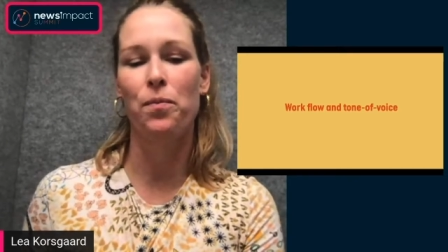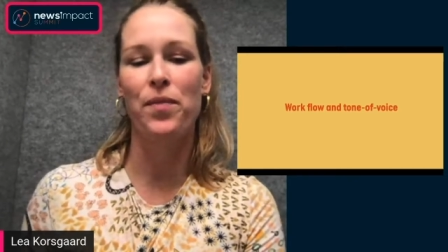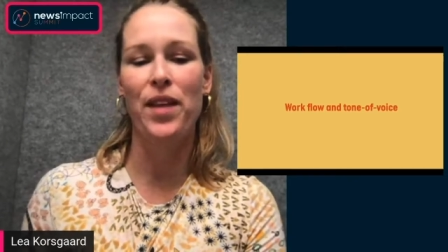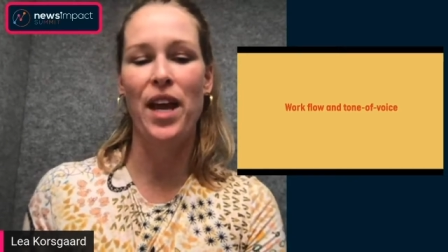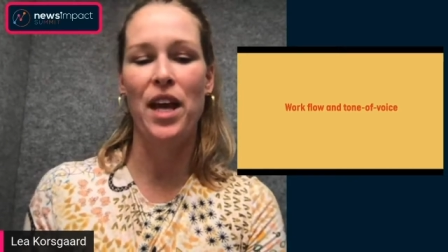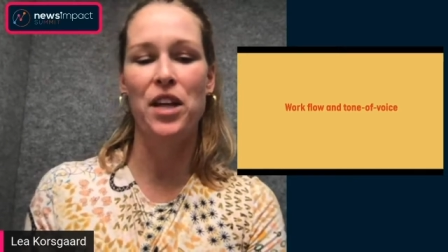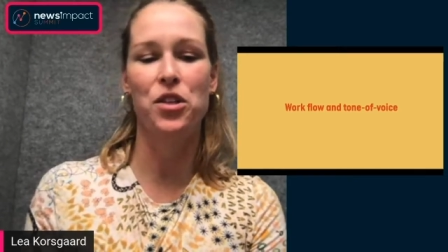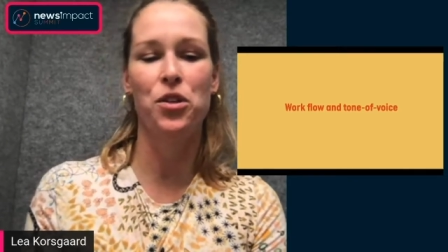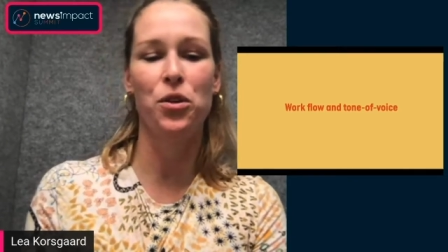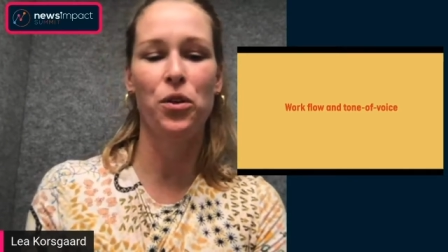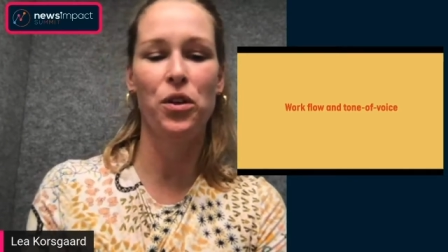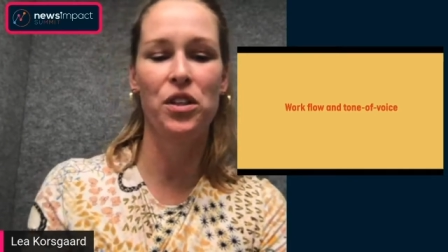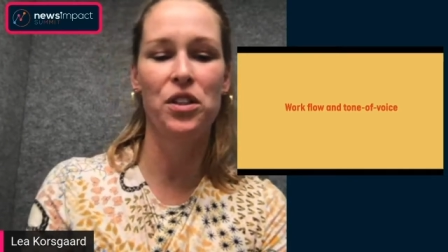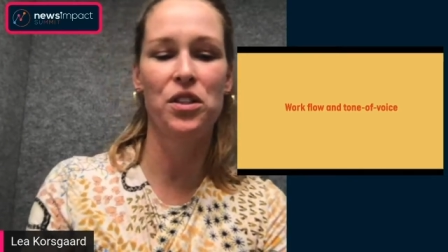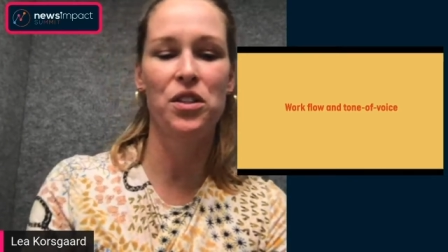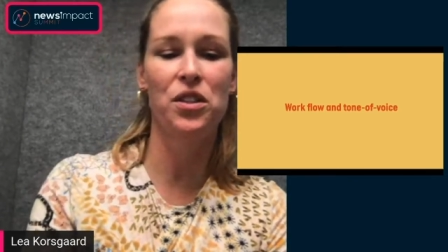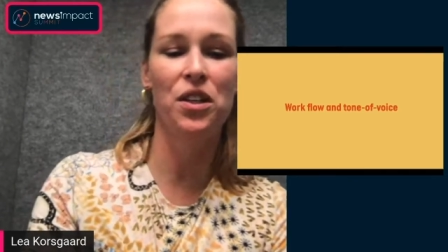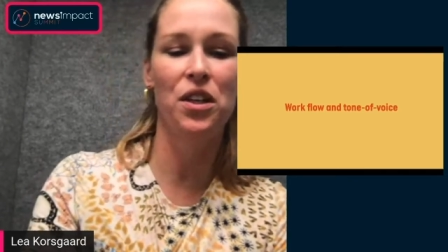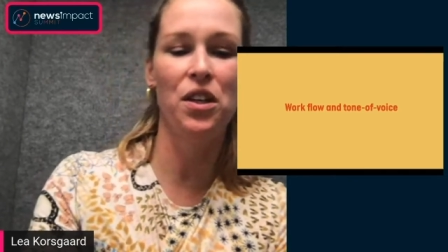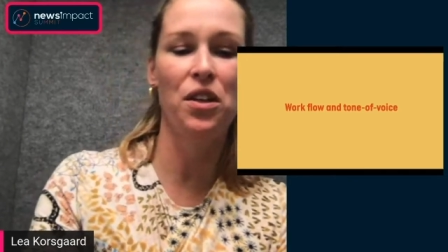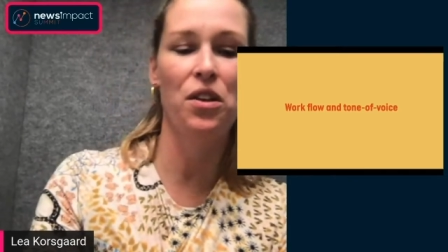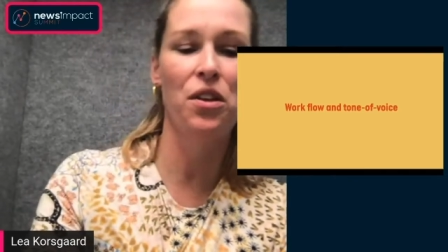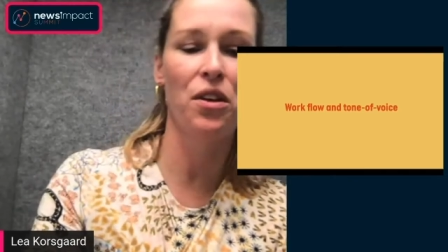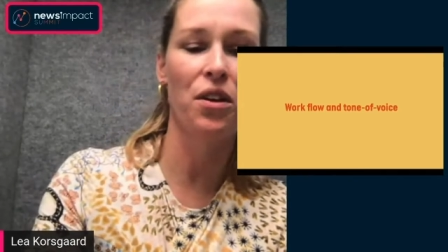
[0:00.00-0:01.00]
as you can
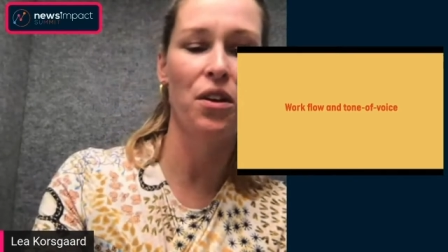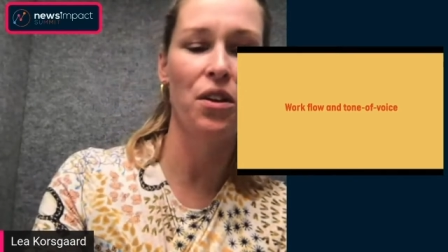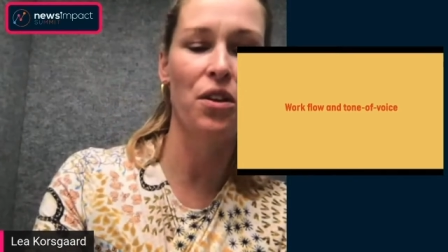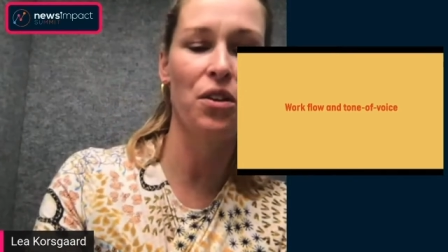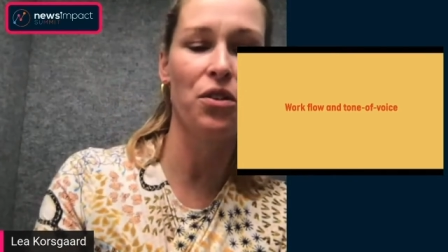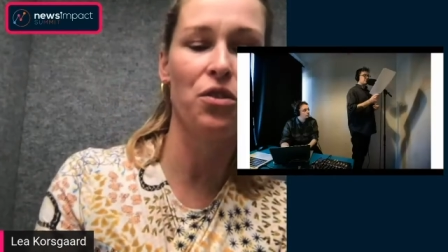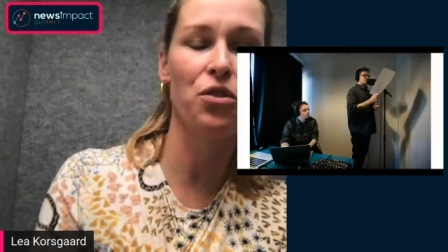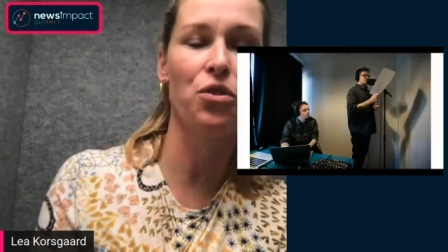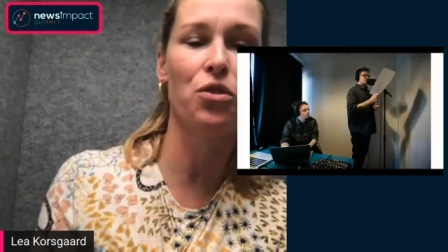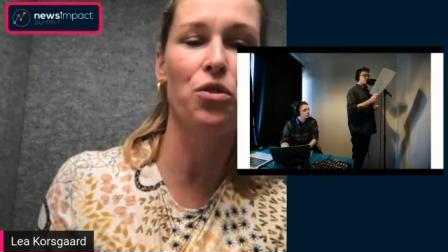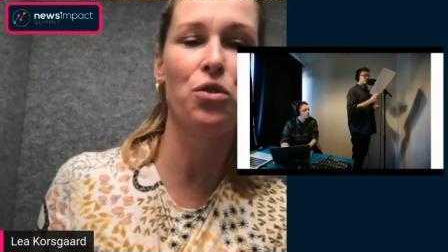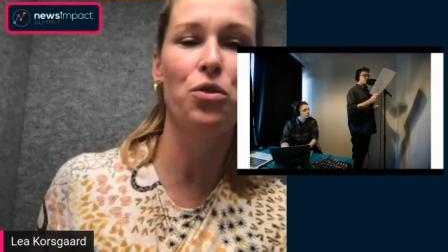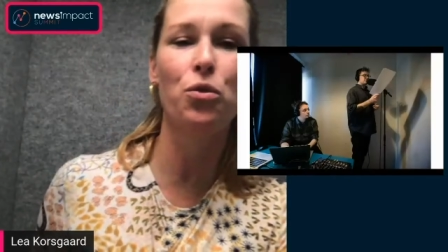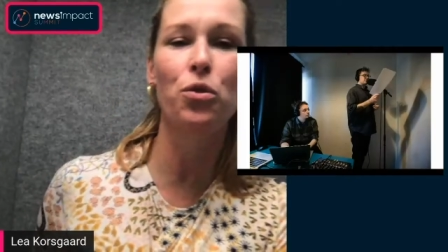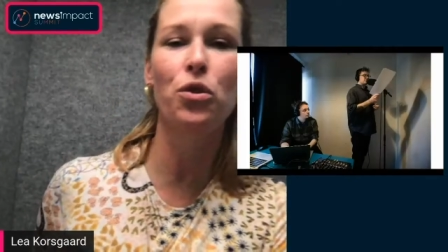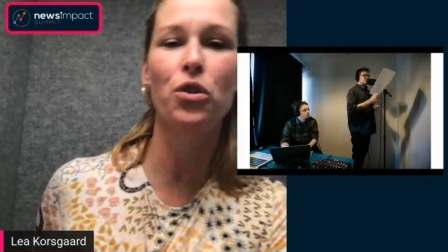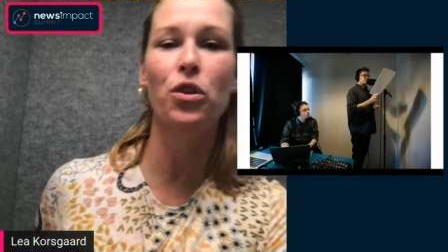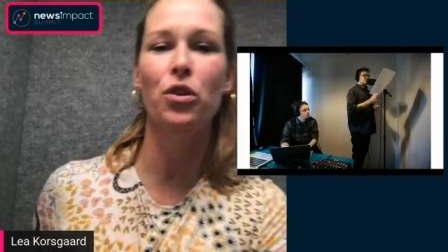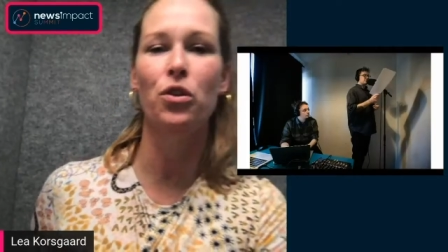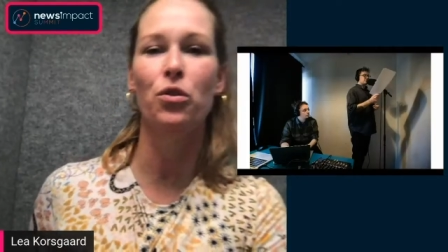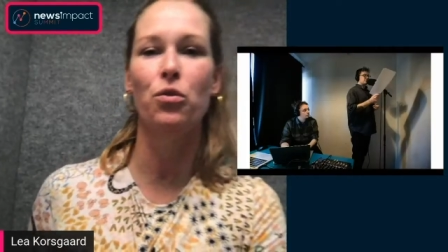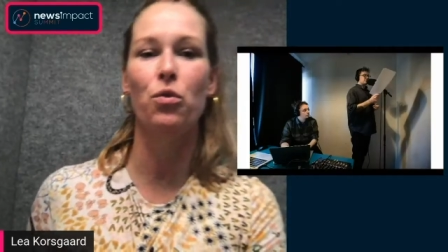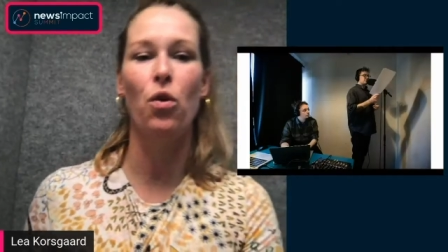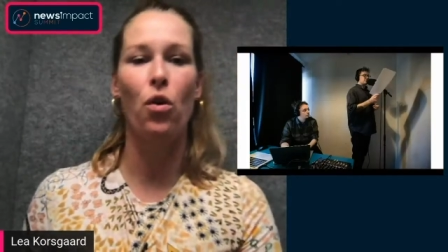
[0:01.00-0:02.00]
see, the
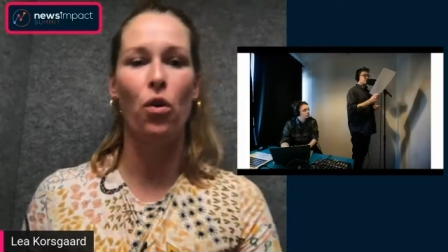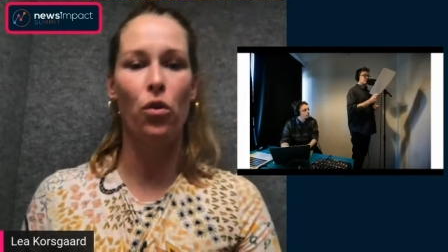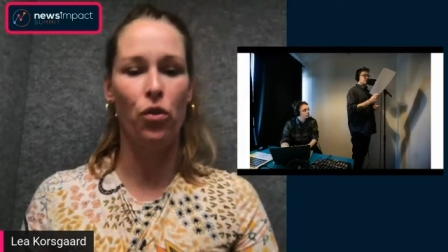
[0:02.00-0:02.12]
studio or